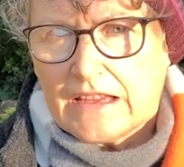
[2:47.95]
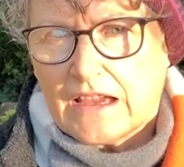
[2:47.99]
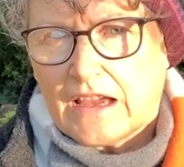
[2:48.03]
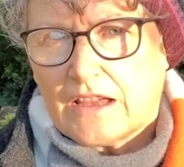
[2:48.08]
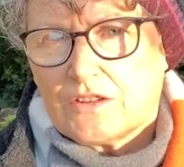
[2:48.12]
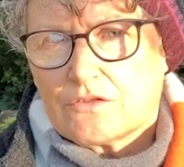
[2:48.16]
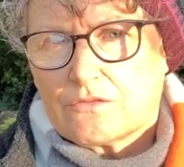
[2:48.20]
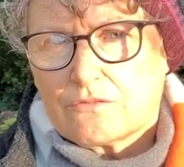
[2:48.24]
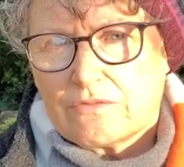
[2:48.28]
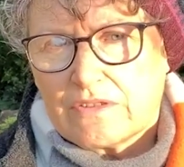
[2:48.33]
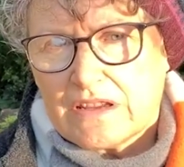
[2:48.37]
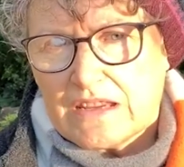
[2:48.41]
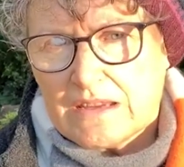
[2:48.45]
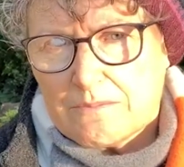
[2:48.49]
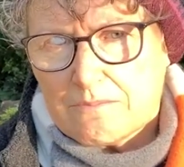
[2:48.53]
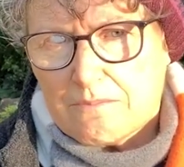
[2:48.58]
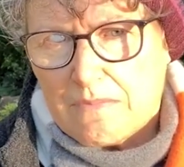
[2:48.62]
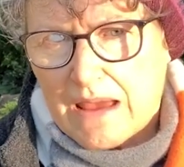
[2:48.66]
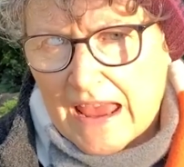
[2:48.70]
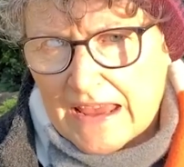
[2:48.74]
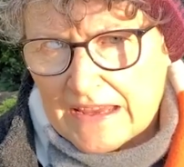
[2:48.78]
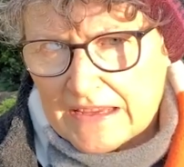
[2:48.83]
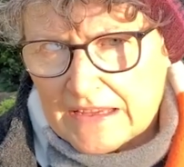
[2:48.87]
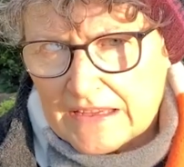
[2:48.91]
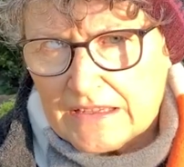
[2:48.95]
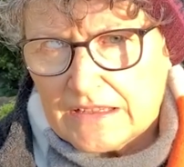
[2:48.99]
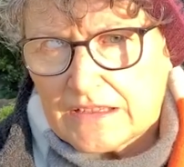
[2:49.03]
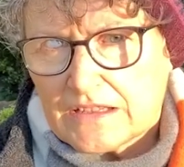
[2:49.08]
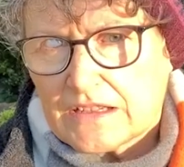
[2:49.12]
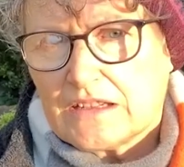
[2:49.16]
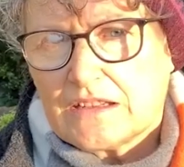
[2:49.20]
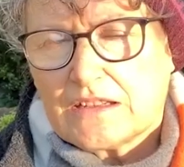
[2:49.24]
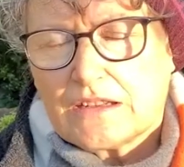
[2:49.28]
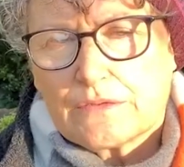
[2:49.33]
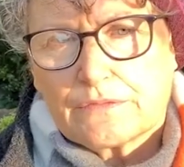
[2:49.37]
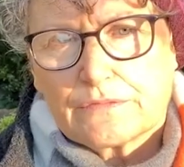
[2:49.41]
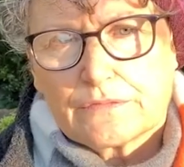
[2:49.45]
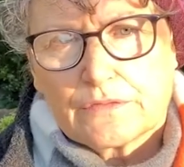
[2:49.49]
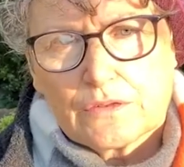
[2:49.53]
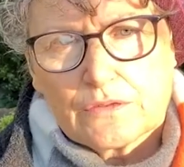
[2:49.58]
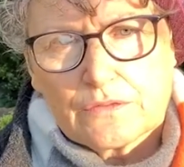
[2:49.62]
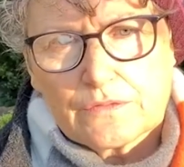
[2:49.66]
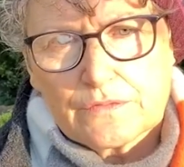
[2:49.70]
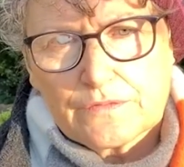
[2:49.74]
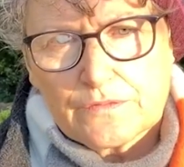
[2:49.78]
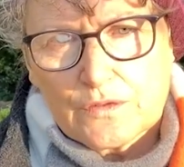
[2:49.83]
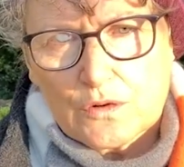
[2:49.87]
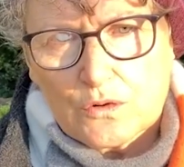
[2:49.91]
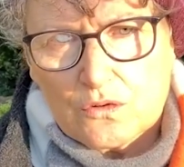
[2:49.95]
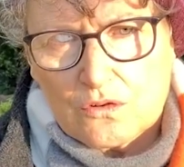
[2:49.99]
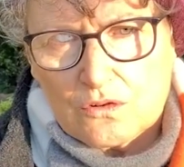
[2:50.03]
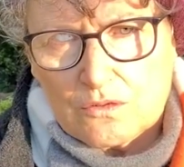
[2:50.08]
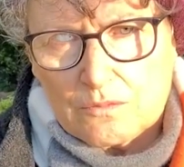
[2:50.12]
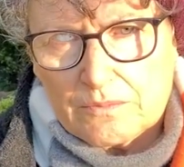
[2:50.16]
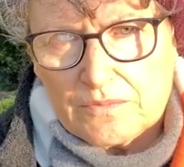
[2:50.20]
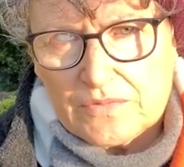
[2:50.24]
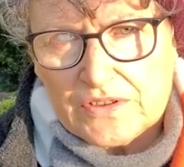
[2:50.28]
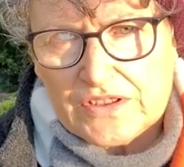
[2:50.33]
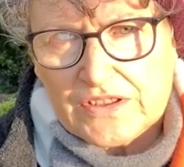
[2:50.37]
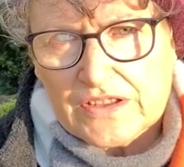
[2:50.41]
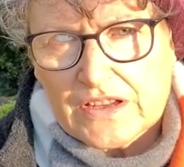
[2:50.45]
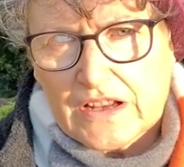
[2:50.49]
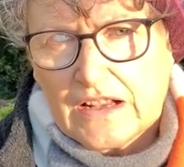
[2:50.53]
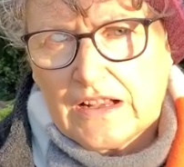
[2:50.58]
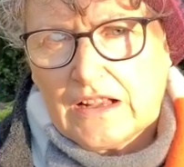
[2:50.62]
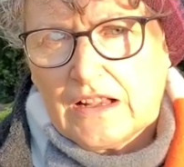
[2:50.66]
and remade in different forms.